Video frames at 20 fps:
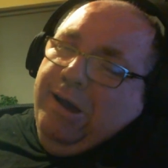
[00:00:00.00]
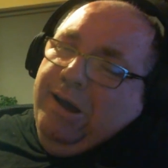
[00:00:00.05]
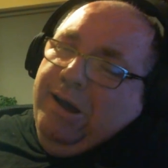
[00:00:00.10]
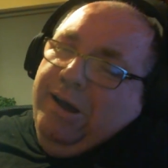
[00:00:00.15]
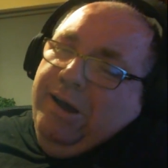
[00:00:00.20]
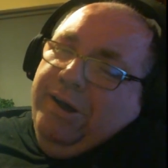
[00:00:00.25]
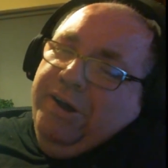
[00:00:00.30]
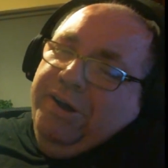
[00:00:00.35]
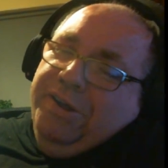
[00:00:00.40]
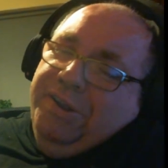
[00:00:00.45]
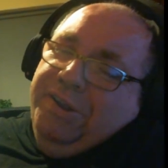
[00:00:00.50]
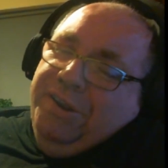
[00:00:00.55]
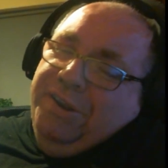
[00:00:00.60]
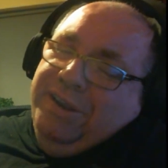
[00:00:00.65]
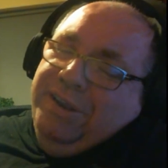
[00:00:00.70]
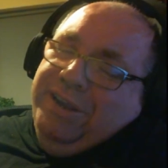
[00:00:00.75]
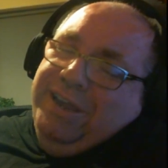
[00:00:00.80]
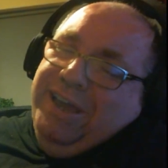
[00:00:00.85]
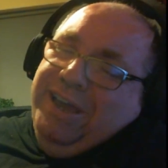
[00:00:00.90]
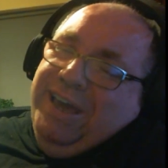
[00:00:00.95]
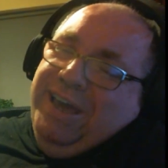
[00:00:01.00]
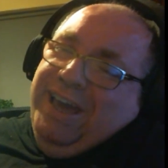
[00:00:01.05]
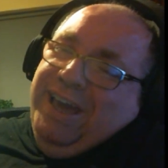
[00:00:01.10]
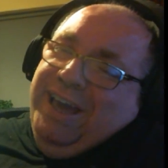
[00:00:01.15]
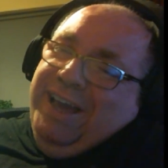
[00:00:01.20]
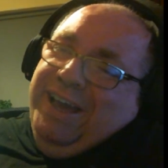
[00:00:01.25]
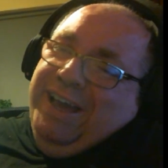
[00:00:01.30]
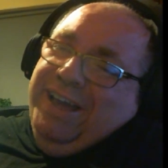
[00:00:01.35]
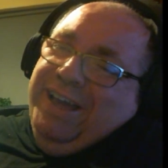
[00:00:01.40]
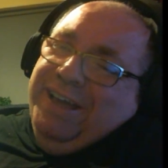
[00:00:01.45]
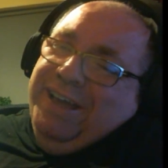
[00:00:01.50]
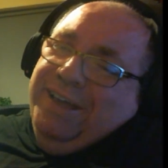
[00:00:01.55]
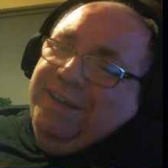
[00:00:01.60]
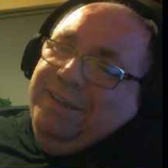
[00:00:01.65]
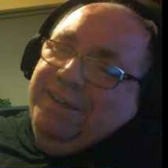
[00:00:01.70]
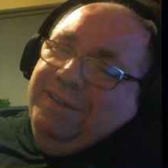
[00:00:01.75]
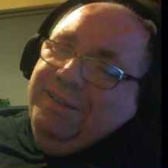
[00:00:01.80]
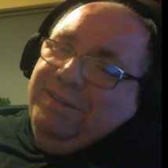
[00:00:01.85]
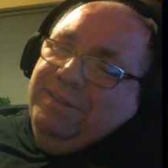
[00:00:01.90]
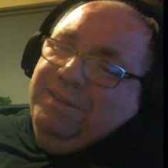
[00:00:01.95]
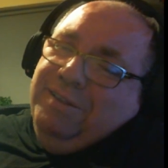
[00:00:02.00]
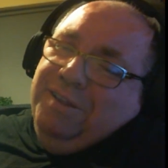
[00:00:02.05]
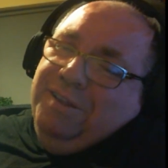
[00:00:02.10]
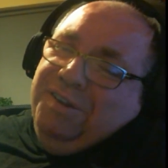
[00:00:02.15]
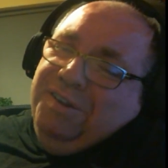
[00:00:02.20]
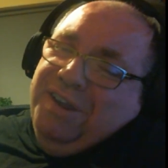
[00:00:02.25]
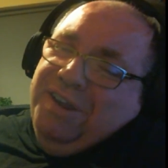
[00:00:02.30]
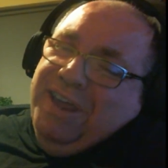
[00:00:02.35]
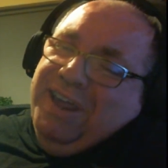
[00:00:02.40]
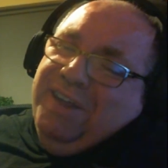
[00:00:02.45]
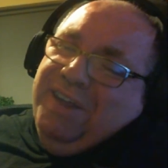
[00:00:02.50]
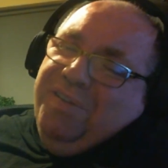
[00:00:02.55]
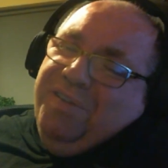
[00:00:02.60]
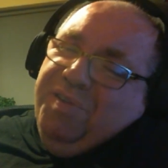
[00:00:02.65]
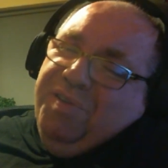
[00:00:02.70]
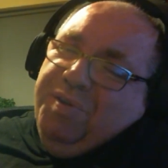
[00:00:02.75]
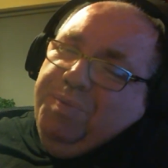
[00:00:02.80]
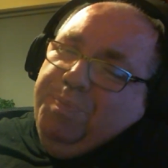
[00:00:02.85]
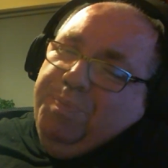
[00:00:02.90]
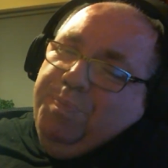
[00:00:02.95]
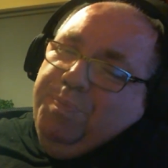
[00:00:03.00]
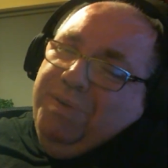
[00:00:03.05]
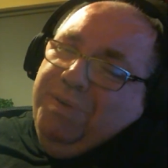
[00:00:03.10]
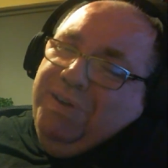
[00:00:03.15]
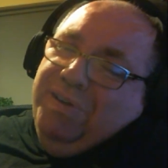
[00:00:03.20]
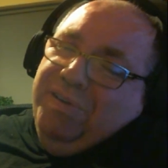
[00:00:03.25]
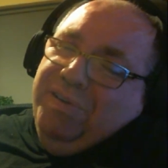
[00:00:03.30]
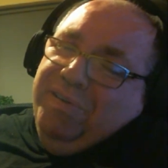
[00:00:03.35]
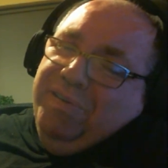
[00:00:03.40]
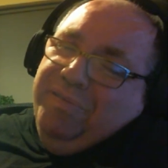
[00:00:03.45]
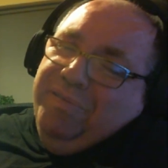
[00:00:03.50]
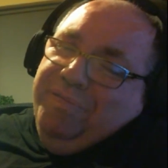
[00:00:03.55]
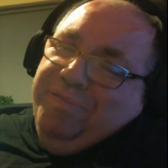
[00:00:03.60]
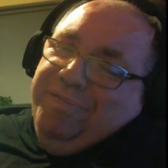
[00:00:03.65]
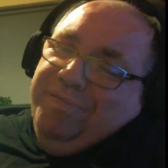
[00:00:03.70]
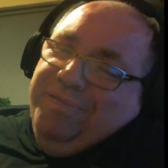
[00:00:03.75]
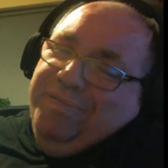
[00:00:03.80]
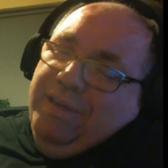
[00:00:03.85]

on the next bit of